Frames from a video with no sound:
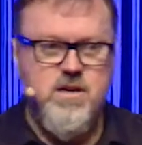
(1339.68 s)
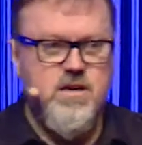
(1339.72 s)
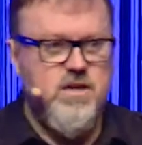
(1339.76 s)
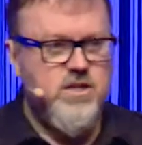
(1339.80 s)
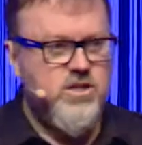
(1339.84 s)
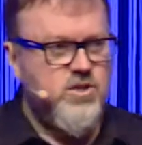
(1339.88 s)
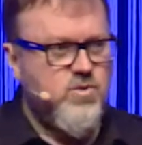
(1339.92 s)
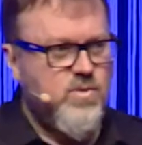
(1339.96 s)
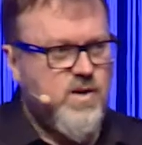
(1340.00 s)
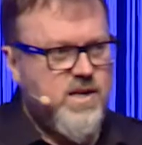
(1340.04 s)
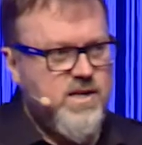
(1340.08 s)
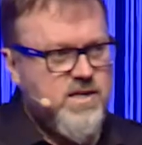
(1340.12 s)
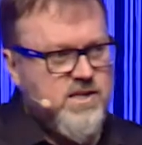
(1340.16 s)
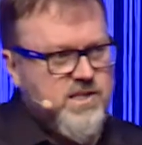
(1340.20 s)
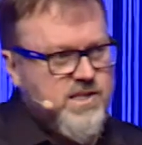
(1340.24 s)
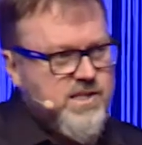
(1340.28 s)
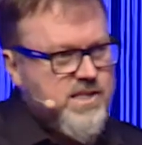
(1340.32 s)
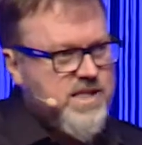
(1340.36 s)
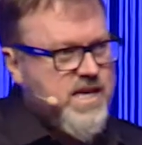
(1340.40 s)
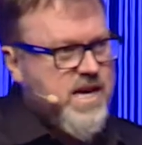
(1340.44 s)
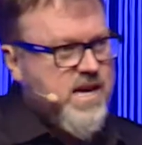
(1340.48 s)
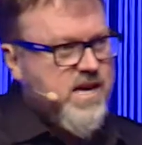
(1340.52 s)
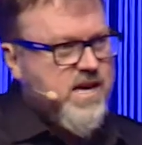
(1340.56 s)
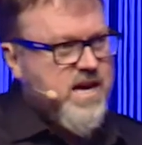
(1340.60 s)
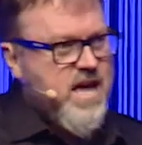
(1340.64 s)
To
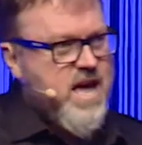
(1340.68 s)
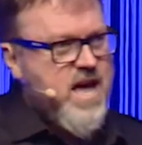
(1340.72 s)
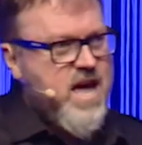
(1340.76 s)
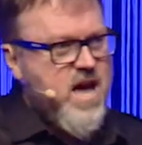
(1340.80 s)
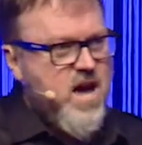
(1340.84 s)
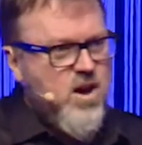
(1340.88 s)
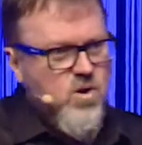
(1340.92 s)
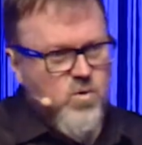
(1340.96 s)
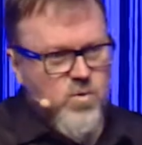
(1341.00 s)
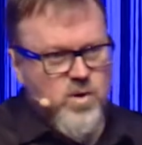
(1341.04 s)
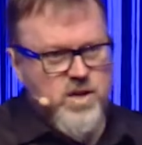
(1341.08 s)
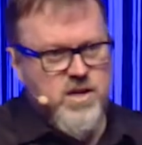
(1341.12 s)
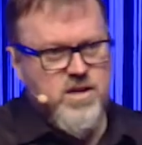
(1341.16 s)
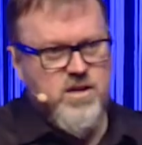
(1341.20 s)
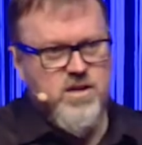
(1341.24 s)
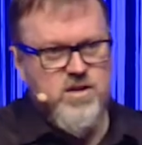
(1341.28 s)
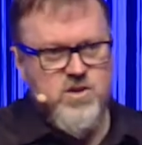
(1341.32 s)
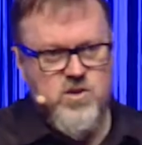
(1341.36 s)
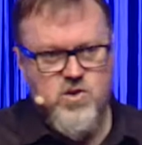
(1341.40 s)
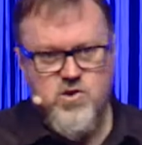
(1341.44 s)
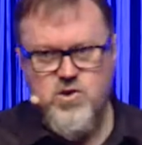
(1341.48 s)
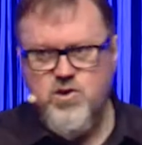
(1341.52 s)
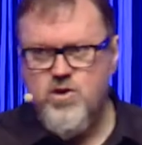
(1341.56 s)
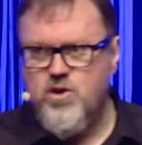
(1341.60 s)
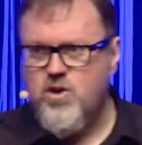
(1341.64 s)
understand how we can
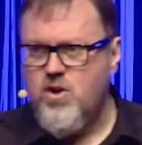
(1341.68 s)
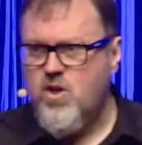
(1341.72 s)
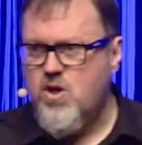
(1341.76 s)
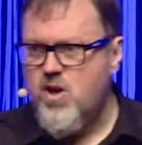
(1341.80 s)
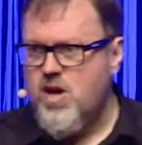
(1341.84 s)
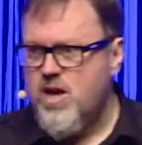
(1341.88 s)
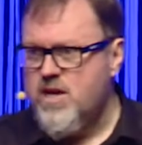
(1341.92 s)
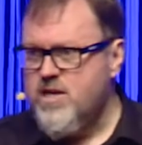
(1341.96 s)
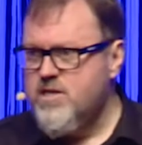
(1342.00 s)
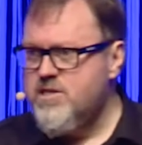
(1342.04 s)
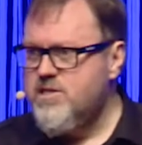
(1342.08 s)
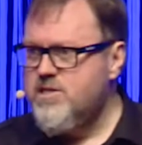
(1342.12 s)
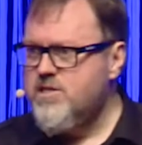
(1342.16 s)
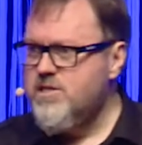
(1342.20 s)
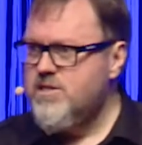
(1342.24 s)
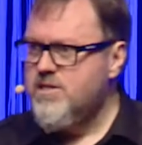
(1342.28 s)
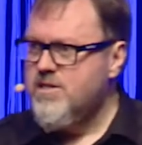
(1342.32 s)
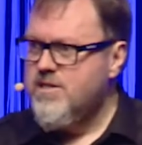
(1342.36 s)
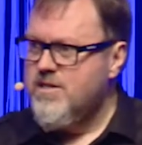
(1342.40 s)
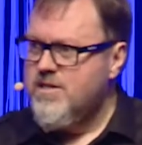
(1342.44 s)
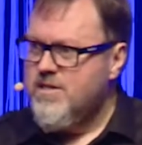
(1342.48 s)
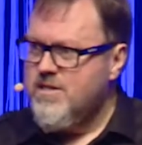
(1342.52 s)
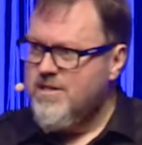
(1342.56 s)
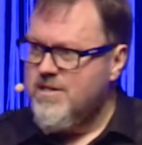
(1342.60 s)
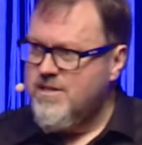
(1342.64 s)
utilize
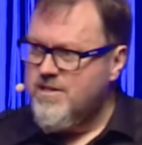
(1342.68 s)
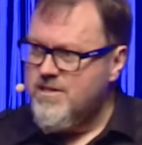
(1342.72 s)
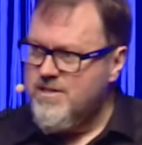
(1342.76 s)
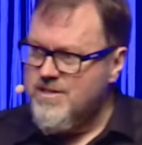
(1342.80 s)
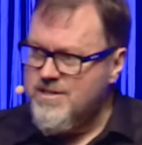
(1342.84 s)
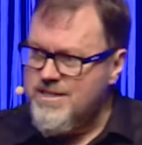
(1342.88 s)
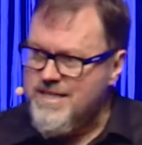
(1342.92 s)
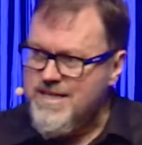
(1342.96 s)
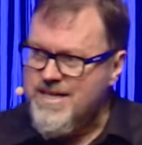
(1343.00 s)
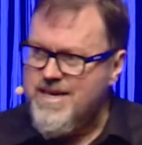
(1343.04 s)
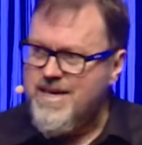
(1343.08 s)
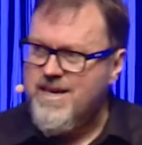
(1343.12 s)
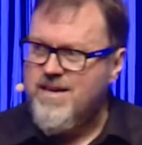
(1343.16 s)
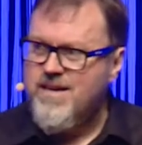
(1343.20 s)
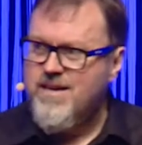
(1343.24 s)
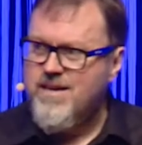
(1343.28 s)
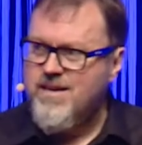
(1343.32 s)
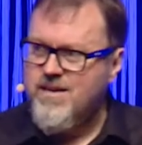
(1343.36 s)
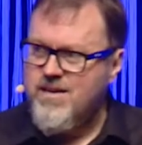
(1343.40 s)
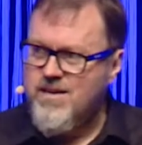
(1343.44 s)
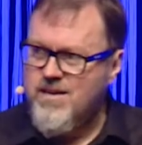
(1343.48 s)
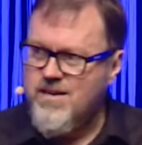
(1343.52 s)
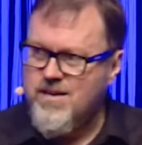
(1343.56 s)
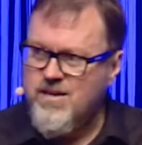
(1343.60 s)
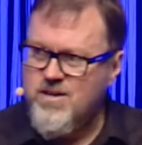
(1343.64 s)

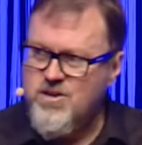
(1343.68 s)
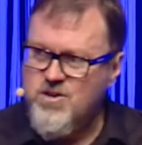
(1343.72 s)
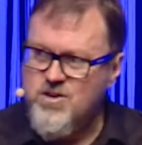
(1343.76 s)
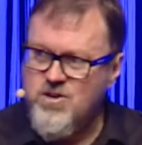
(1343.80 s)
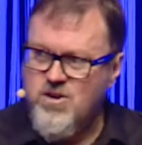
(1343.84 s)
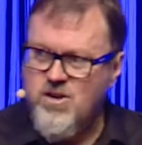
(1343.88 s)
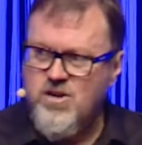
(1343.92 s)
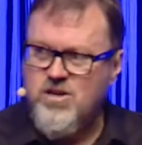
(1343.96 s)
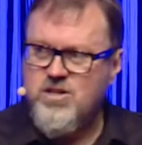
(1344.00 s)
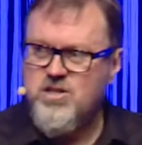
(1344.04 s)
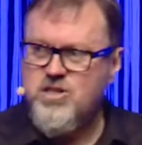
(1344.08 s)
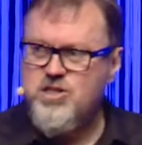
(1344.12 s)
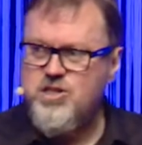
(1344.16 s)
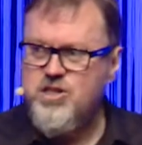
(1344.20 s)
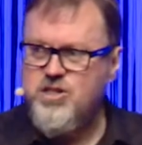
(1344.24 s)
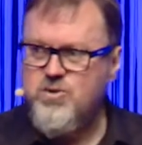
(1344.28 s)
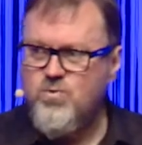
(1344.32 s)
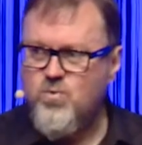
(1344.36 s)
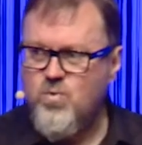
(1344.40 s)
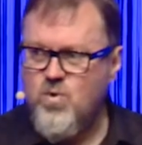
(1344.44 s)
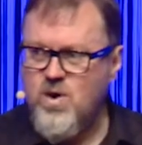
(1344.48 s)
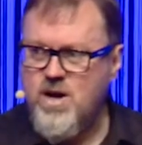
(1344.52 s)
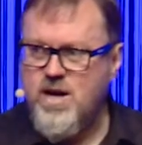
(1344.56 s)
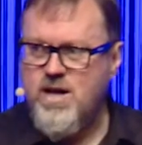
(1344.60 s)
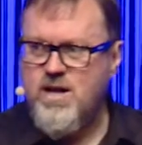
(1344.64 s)
technology
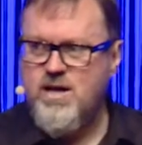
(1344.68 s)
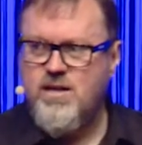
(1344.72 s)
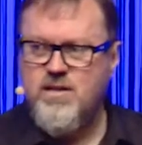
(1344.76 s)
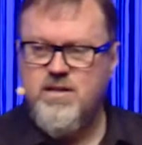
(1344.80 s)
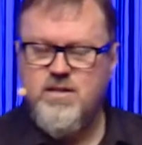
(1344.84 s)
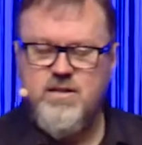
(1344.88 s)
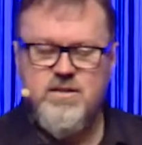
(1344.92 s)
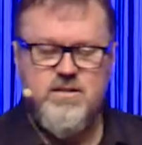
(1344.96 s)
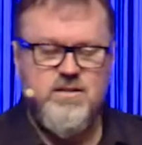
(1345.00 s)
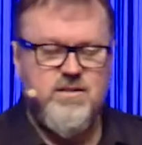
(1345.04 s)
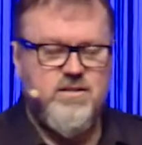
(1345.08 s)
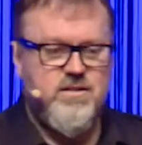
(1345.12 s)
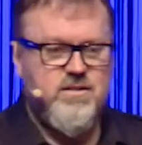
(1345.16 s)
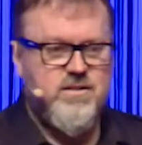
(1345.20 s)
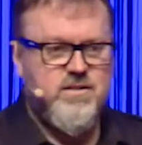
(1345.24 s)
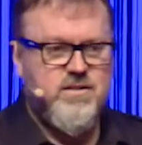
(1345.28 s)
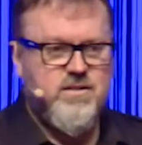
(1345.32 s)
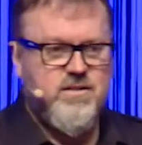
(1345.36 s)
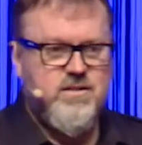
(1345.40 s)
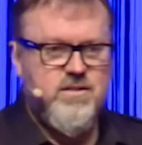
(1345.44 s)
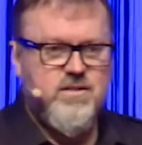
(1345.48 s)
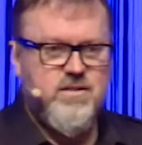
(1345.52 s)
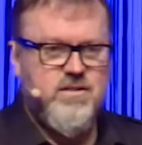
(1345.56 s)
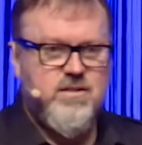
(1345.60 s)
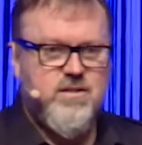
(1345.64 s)
well,
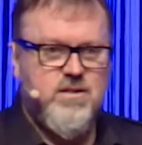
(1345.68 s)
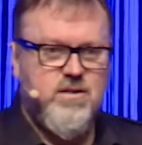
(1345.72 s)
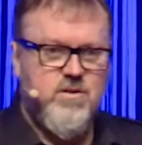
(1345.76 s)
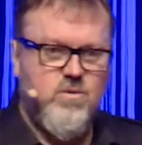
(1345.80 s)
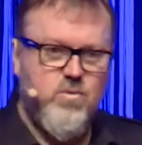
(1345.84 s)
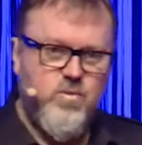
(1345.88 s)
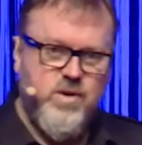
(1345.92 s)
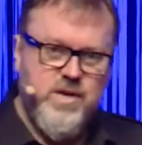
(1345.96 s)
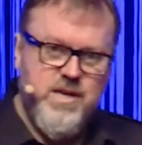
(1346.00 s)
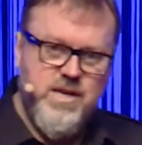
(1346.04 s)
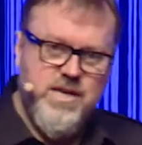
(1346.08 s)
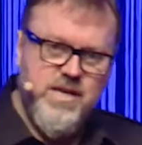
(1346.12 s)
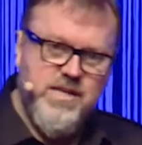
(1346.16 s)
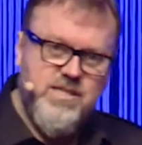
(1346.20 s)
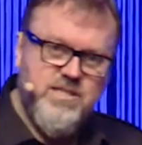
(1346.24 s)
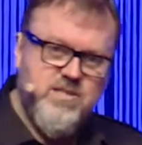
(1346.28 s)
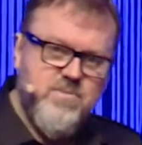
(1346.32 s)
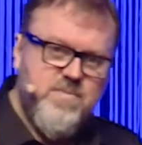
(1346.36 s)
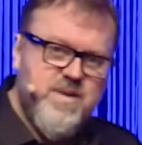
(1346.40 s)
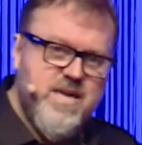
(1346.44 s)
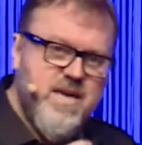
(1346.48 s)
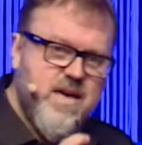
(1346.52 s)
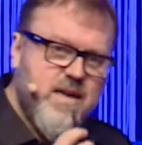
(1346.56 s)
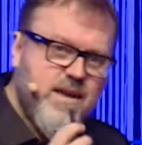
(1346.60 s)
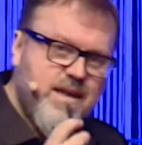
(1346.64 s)
we need to
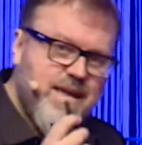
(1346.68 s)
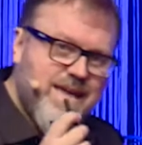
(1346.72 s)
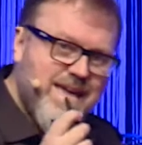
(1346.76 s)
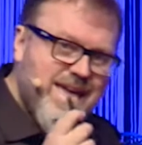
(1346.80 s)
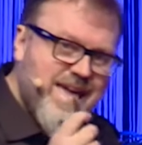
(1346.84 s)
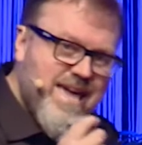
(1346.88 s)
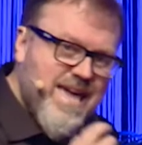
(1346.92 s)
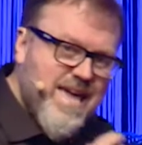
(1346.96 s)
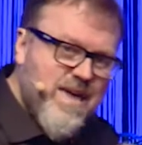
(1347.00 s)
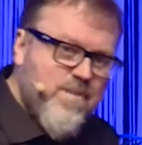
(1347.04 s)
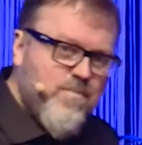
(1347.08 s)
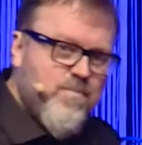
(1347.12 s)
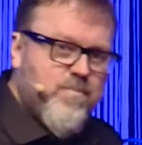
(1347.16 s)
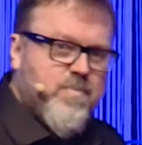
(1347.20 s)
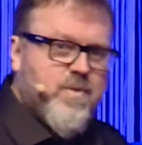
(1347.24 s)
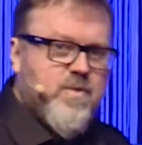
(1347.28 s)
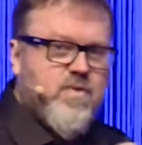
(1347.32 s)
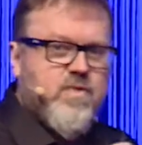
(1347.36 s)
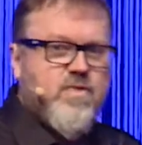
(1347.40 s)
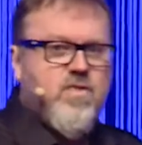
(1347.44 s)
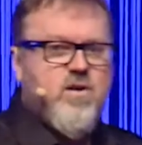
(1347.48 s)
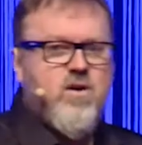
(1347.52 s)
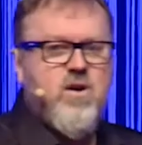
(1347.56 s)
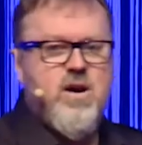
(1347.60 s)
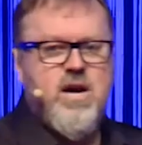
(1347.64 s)
be able to
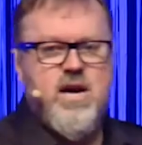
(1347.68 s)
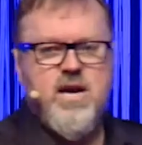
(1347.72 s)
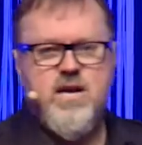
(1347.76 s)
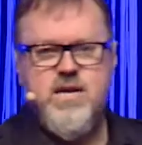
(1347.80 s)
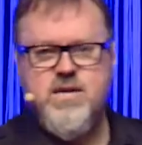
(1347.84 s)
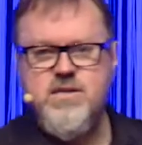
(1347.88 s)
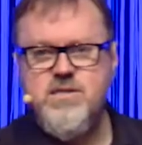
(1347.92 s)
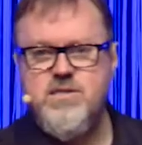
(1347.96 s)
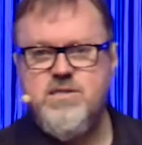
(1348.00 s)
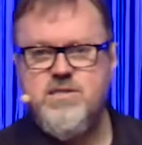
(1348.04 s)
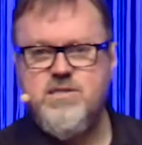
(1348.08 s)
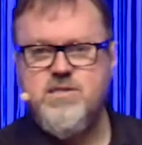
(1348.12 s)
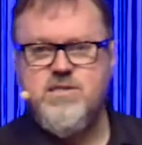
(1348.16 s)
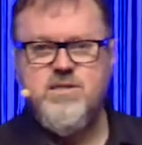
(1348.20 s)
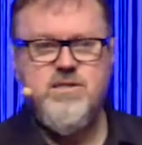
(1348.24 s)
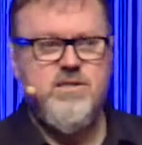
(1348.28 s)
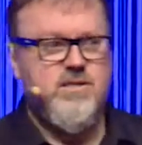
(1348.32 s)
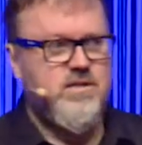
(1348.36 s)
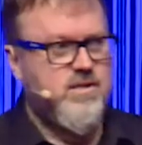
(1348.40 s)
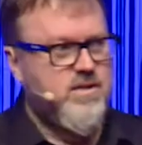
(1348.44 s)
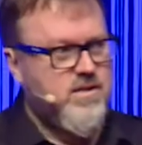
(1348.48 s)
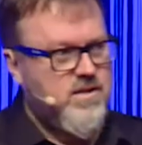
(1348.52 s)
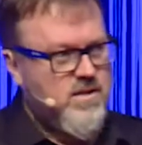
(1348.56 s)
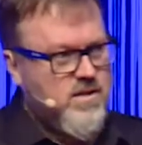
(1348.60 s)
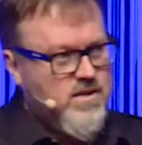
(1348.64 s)
empathize
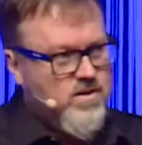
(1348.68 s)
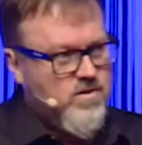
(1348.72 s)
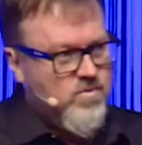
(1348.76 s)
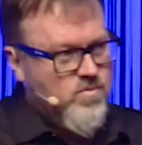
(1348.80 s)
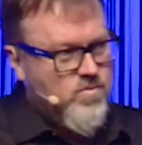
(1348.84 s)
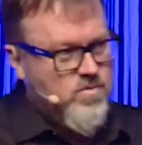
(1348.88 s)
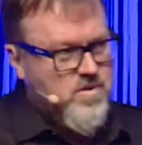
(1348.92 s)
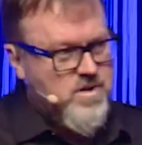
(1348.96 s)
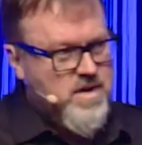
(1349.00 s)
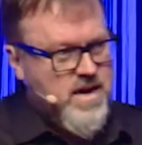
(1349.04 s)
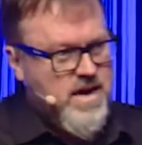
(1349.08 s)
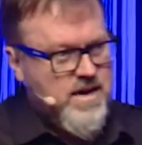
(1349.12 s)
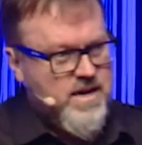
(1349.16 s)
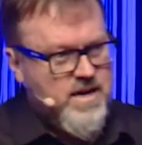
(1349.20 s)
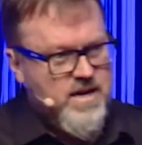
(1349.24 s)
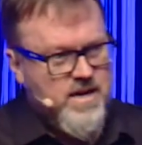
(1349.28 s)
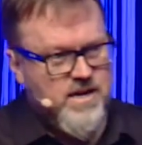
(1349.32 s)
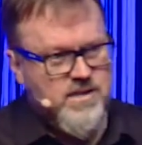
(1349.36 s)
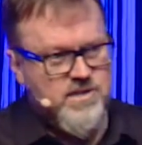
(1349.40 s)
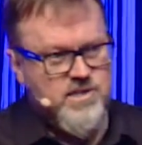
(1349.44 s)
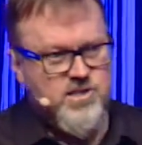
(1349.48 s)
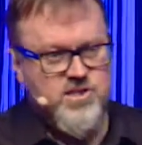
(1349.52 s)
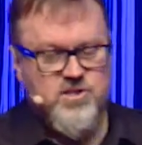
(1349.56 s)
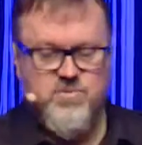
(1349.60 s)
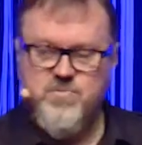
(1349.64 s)
with our
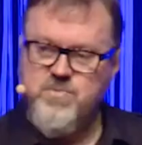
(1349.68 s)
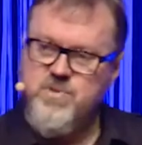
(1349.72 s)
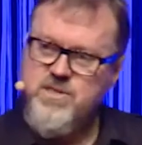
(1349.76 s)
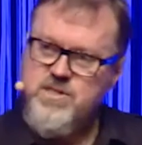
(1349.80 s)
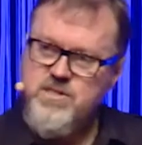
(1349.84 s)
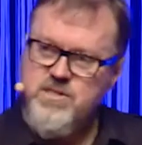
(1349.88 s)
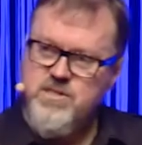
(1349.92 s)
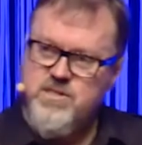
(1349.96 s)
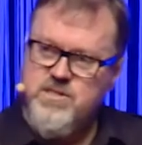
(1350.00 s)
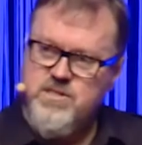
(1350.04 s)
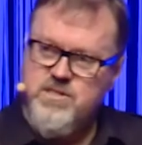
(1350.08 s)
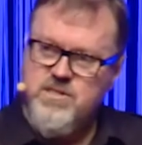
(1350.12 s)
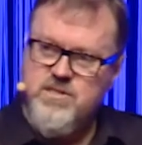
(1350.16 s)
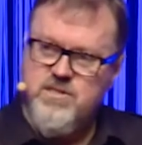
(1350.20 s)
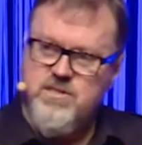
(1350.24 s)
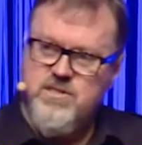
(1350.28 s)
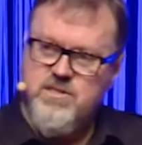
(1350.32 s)
customers